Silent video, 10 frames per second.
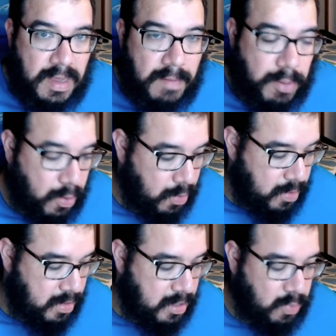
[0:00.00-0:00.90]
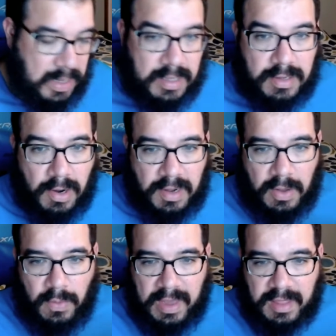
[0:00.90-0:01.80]
polls this week, starting
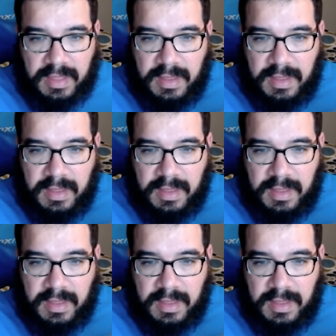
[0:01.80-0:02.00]
with